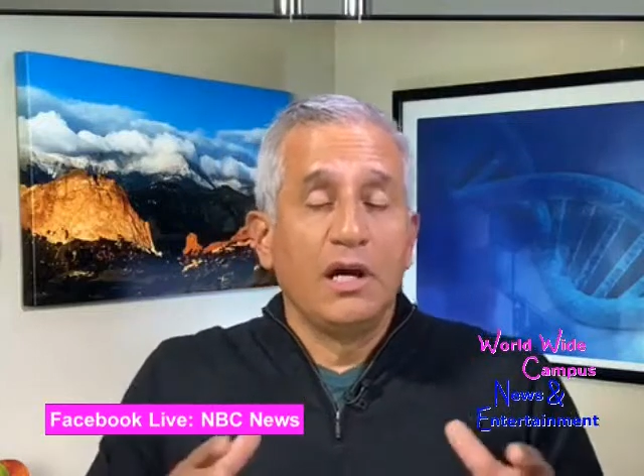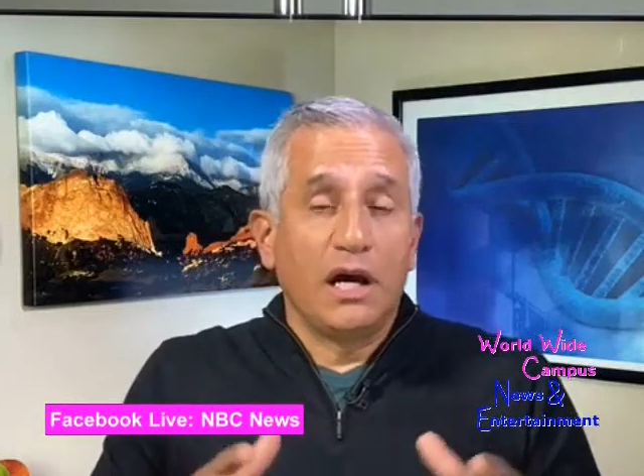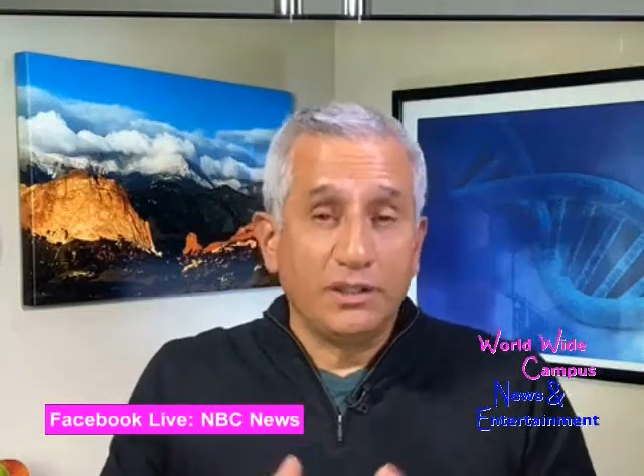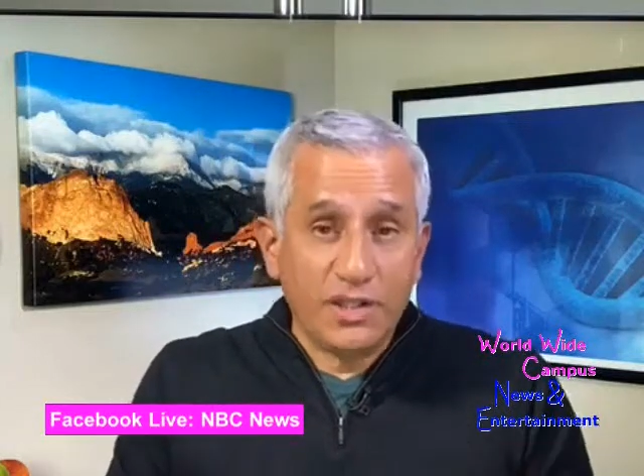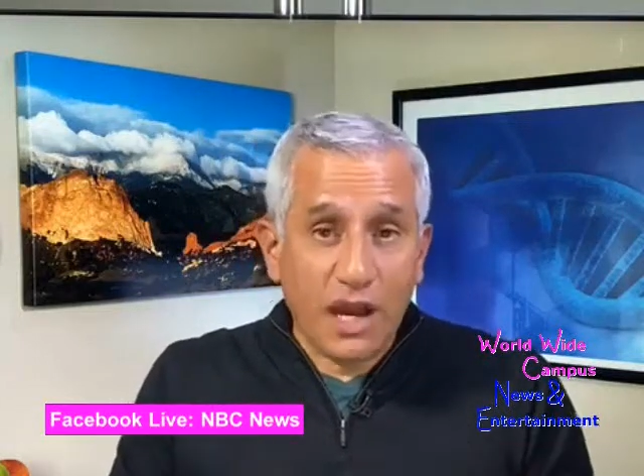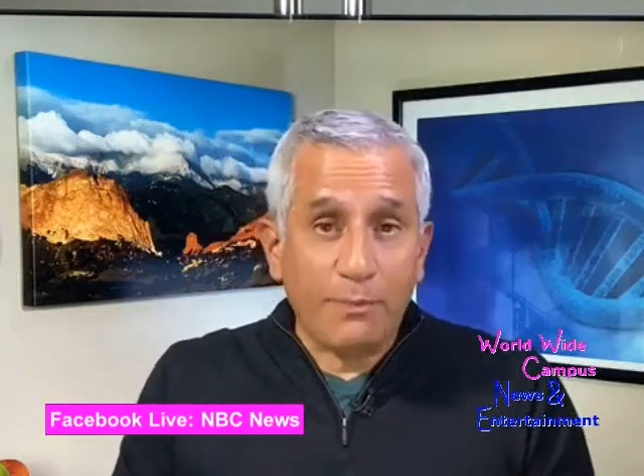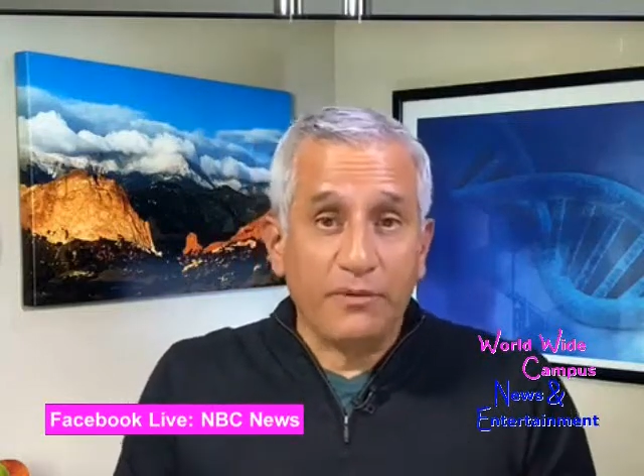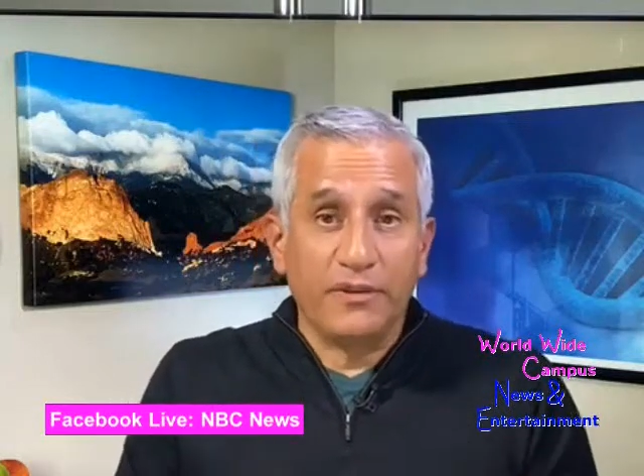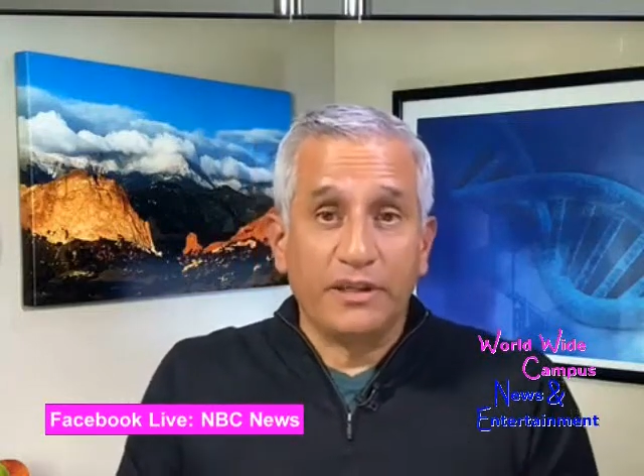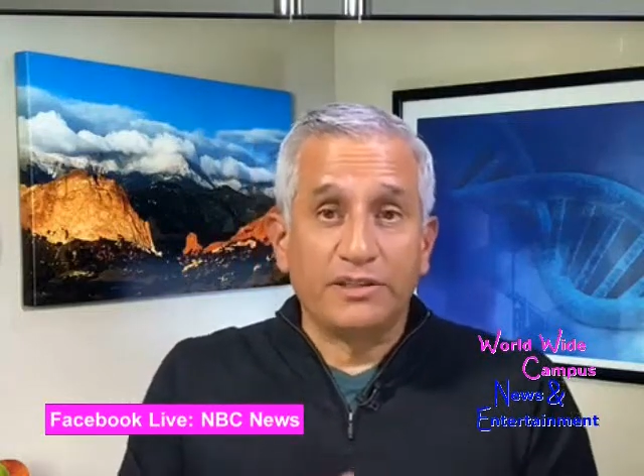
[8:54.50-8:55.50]
On top
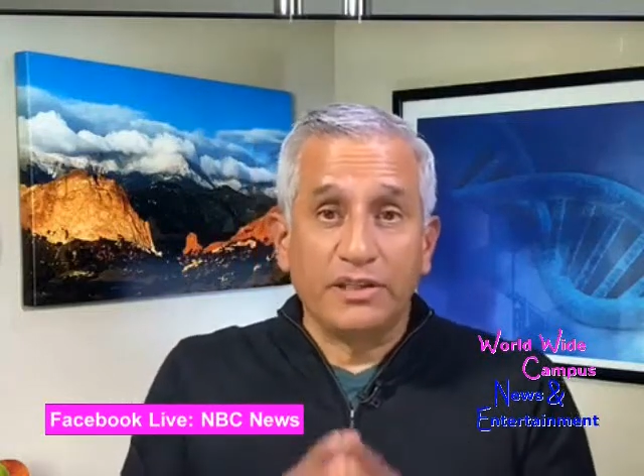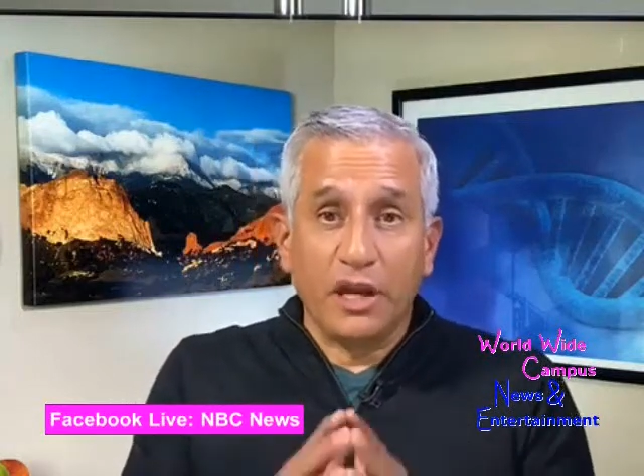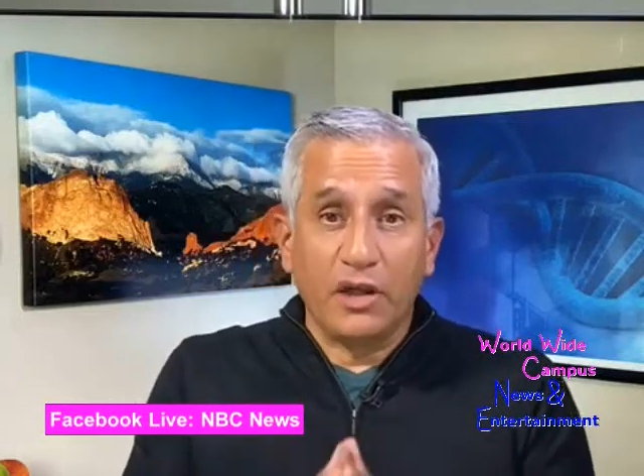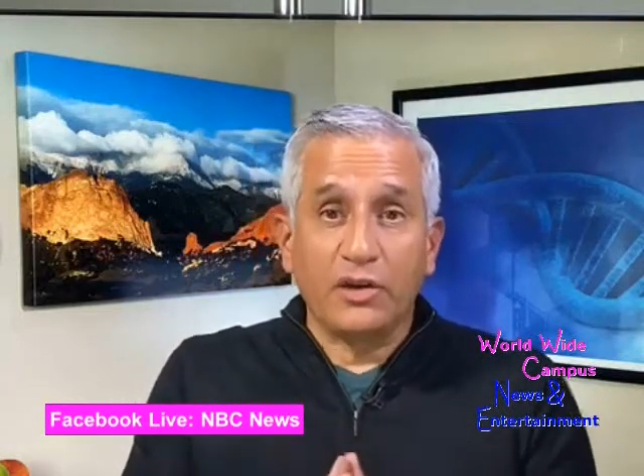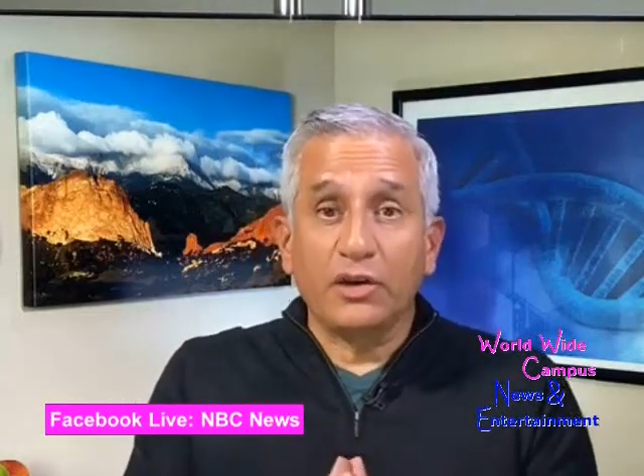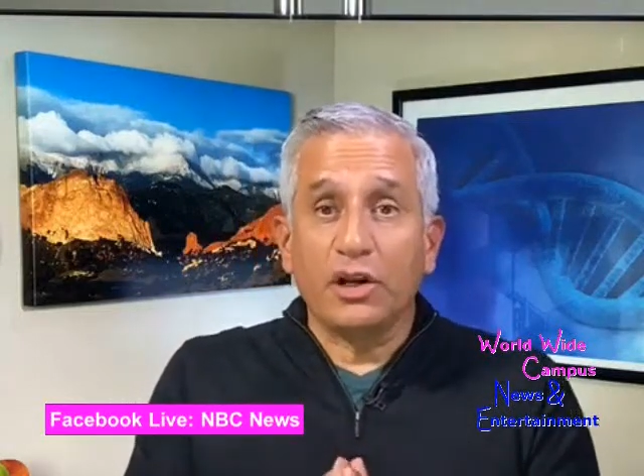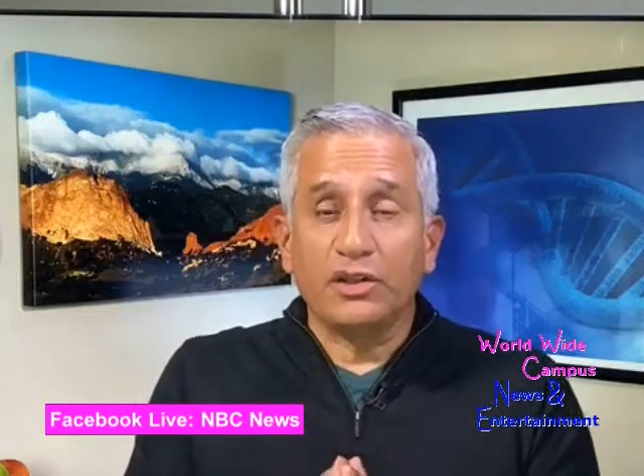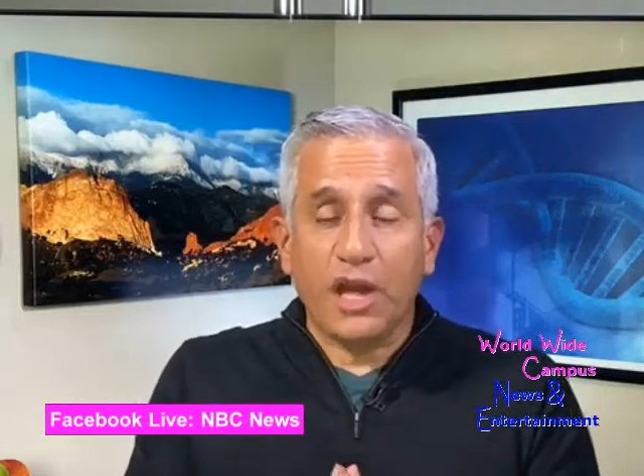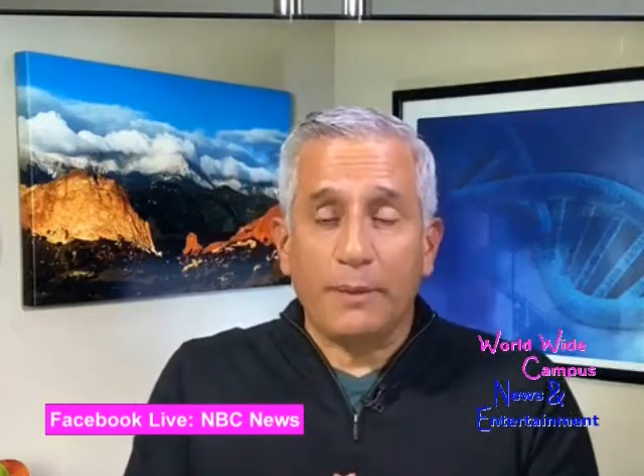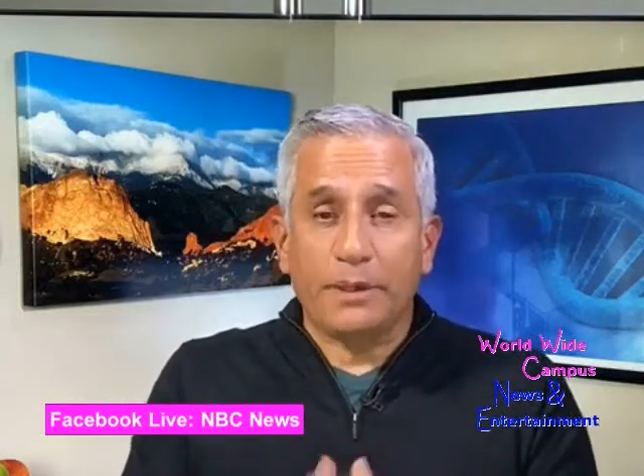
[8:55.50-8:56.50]
of this, the other
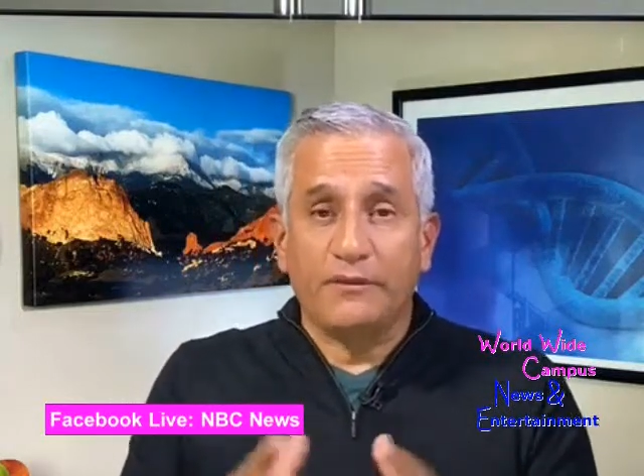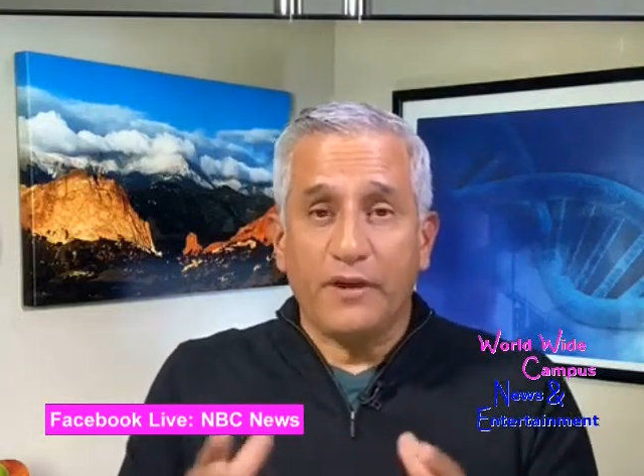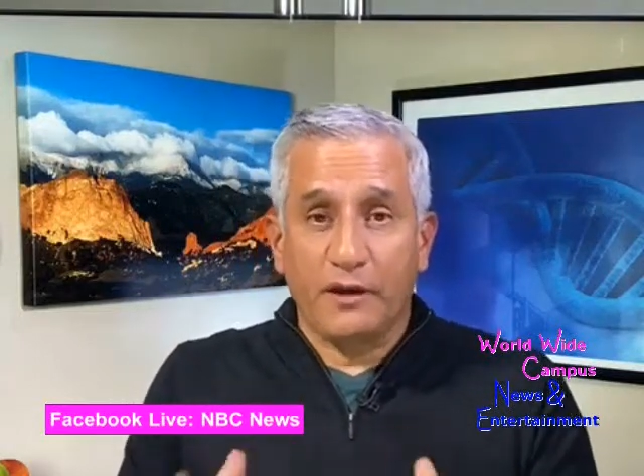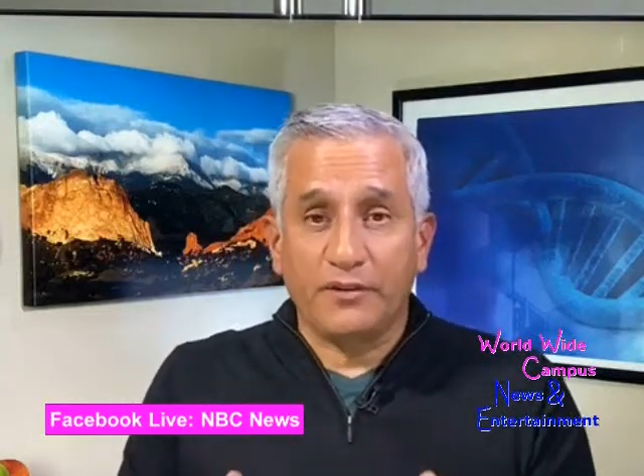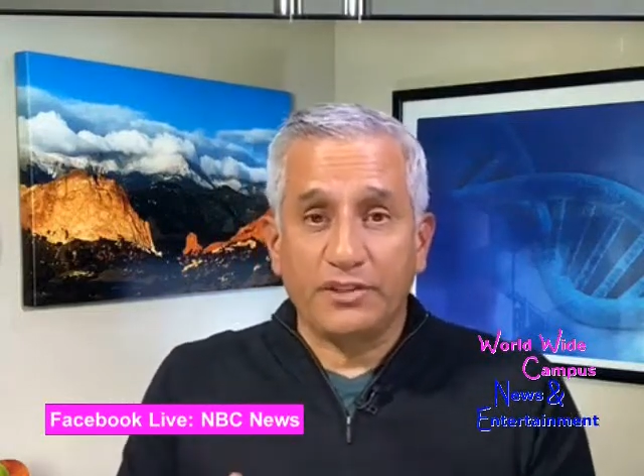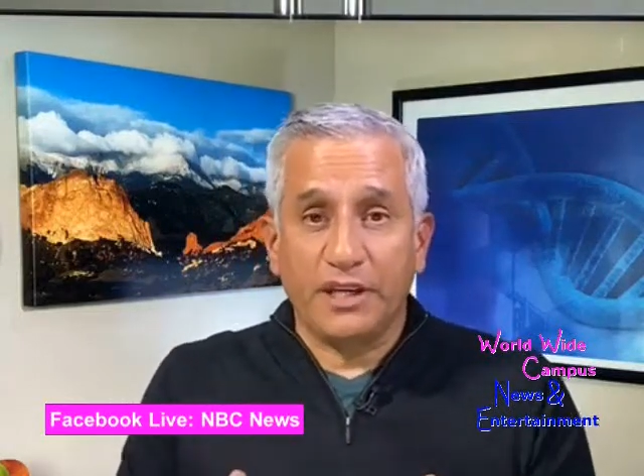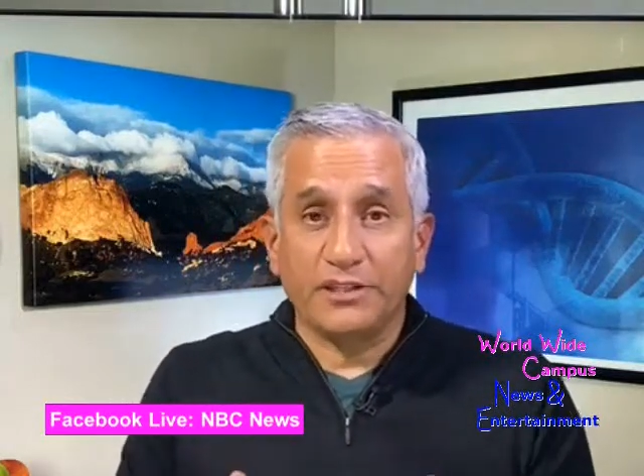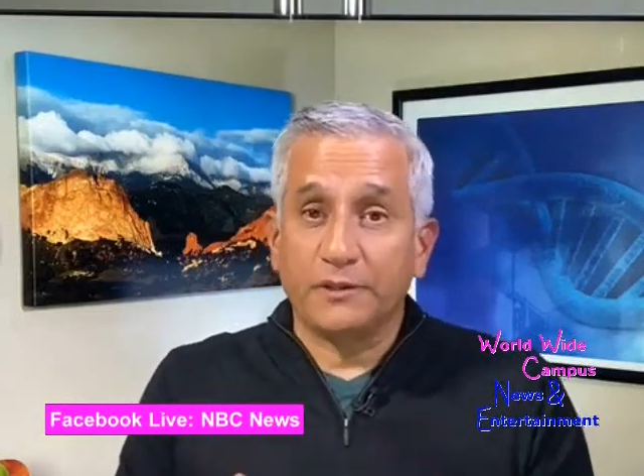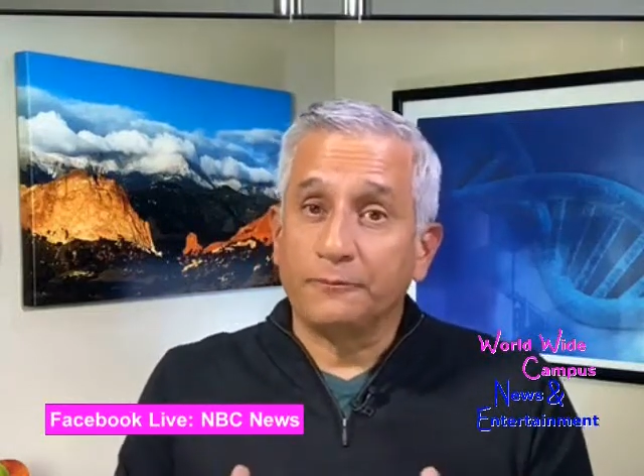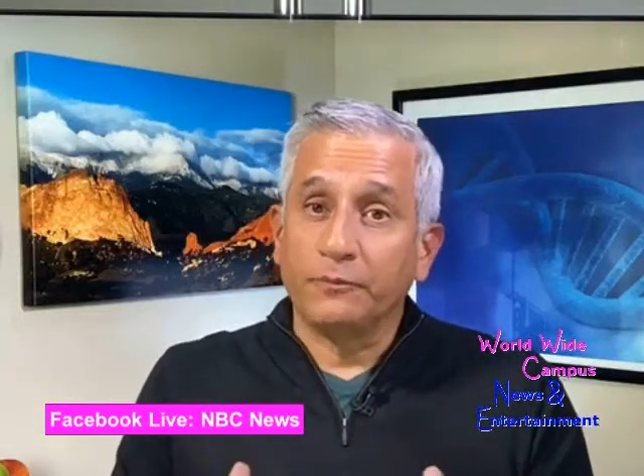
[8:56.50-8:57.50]
topic of
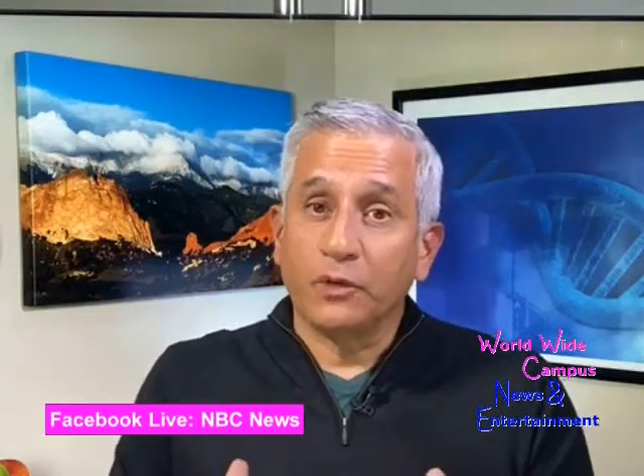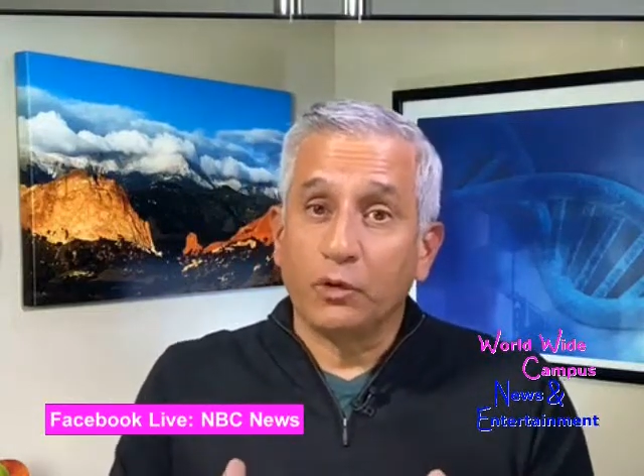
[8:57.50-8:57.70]
conversation